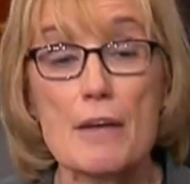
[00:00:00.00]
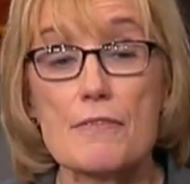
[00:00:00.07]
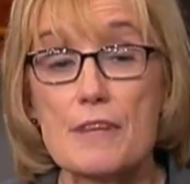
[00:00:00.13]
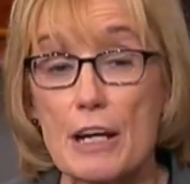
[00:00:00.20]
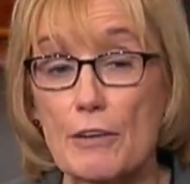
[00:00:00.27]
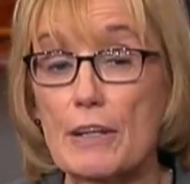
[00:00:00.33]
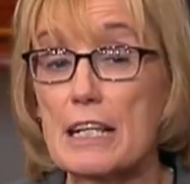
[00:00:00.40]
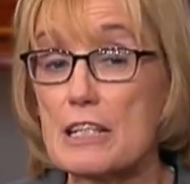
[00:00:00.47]

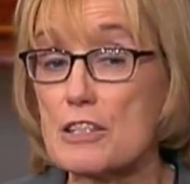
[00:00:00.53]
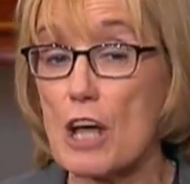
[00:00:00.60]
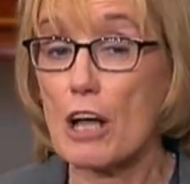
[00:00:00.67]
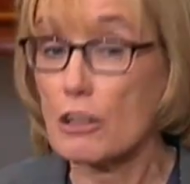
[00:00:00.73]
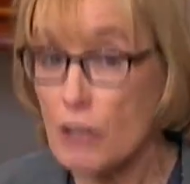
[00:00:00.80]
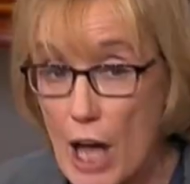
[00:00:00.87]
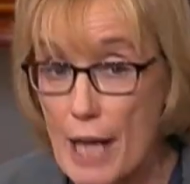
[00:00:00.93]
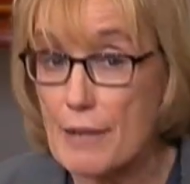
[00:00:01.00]
There is a
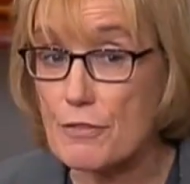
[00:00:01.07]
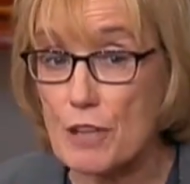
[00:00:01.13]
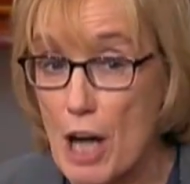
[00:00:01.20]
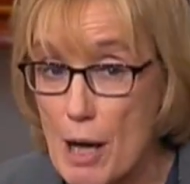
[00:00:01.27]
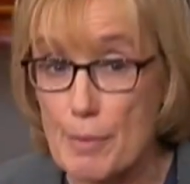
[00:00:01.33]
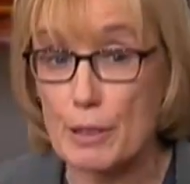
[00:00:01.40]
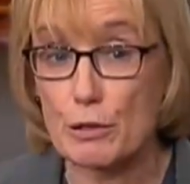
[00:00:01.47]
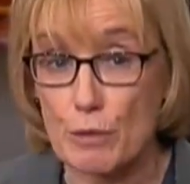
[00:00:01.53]
lot of
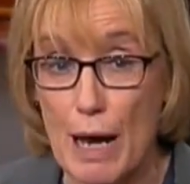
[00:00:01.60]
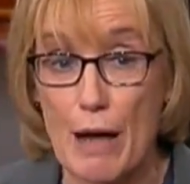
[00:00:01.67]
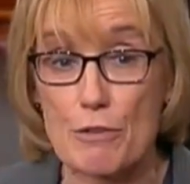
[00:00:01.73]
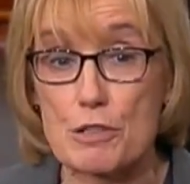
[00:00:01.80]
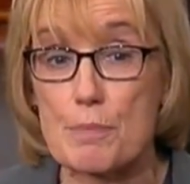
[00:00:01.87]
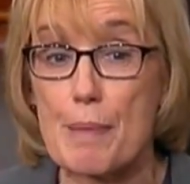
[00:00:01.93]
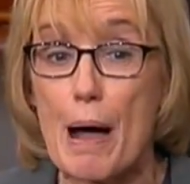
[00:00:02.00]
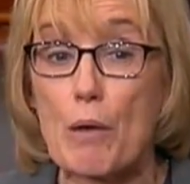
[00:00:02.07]
common
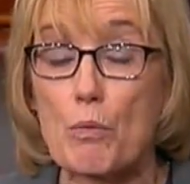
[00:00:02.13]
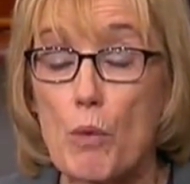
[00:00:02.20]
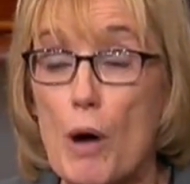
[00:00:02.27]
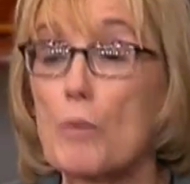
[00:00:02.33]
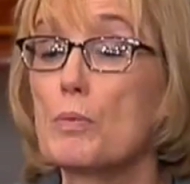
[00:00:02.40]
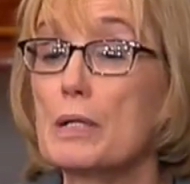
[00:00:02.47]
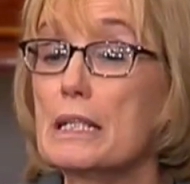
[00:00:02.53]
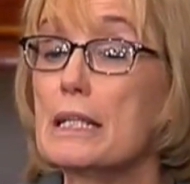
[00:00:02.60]
ground about
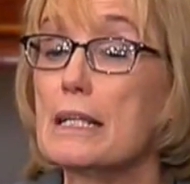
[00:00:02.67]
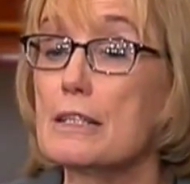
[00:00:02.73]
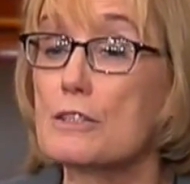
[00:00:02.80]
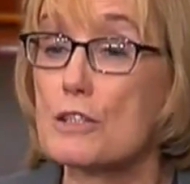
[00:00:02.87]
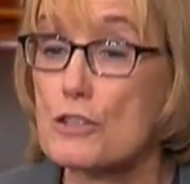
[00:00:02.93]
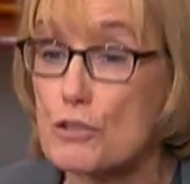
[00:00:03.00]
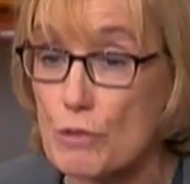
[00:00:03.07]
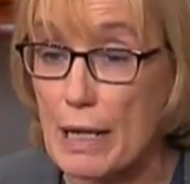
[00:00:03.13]
what we need
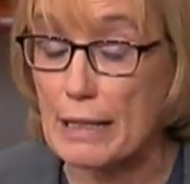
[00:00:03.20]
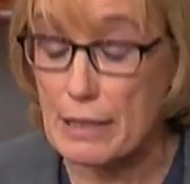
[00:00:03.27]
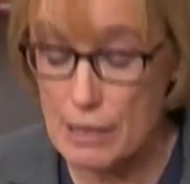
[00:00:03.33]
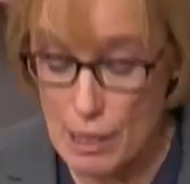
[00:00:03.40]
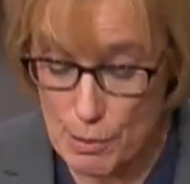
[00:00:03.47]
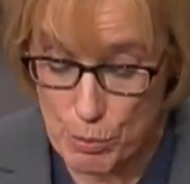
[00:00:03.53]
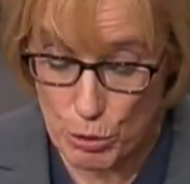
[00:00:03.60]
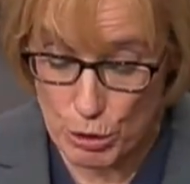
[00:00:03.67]
to
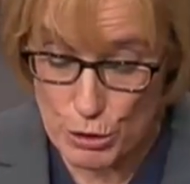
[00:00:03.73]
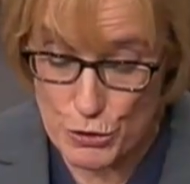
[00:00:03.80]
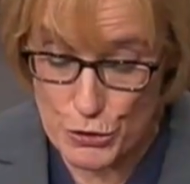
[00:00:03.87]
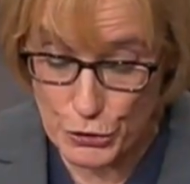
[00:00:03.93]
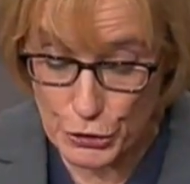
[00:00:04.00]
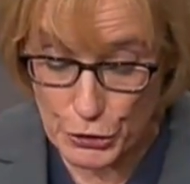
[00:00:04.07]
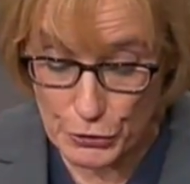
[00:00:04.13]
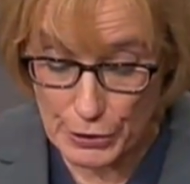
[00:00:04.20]
strengthen our border
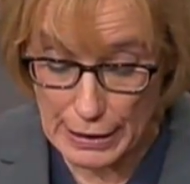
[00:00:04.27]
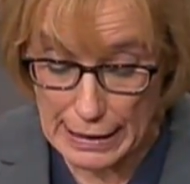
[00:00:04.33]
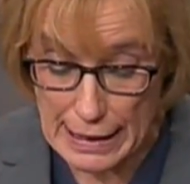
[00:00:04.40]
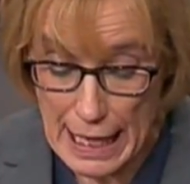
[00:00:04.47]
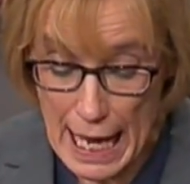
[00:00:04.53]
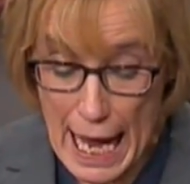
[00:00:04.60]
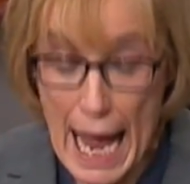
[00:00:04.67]
security.